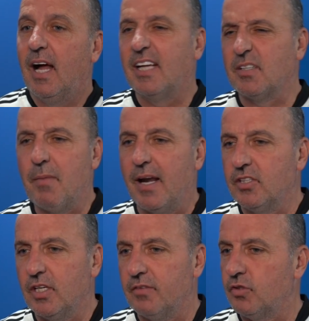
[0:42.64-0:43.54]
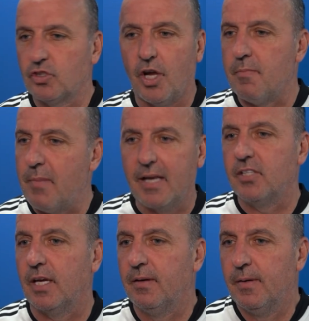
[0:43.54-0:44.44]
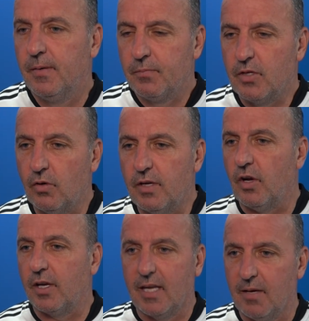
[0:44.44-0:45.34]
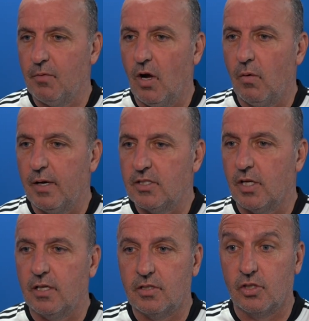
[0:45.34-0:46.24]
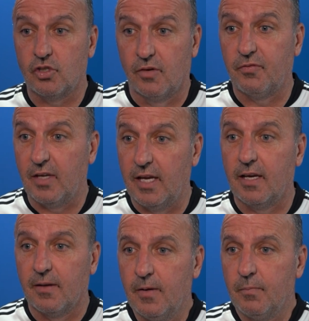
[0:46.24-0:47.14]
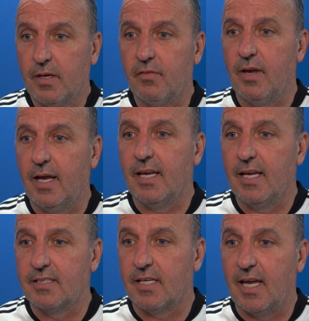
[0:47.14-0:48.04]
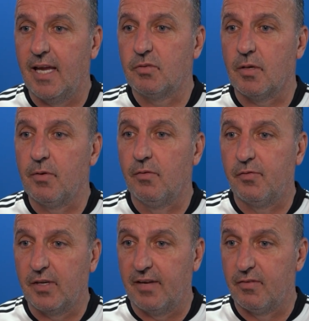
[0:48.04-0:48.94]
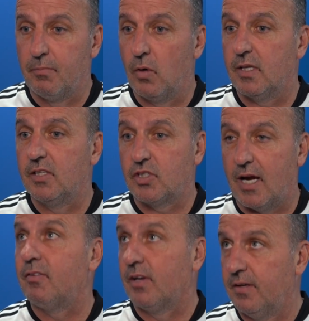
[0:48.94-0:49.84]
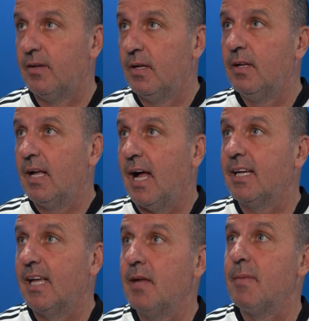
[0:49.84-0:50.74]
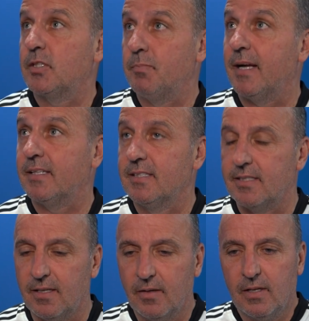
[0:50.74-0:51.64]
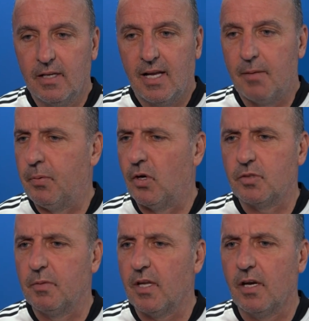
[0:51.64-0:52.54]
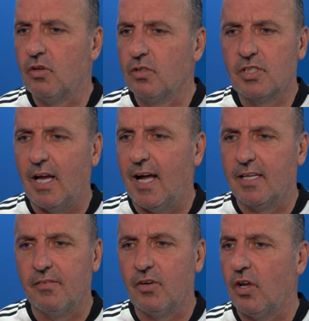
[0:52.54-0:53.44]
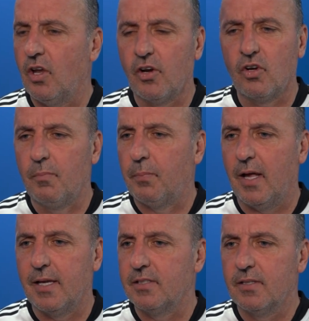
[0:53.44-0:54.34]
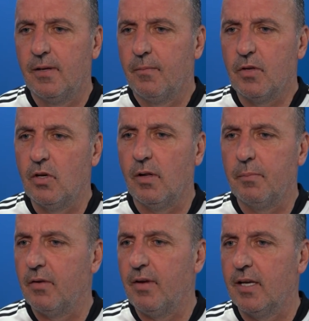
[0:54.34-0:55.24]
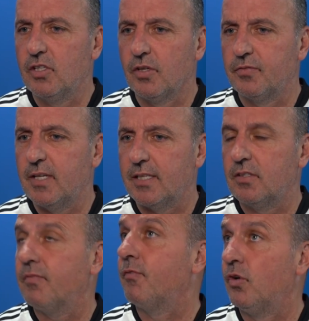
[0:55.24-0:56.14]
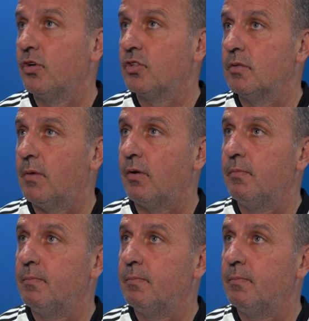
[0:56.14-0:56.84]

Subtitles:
And as a manager, you've just got to manage it. You know, you've got to keep going. It's a tough league. It really is. The games can be unforgiving, both in travelling and game expectancy. And Portsmouth are a good side. They've got a lot of good players. You know, it'll be a really tough test for us tomorrow.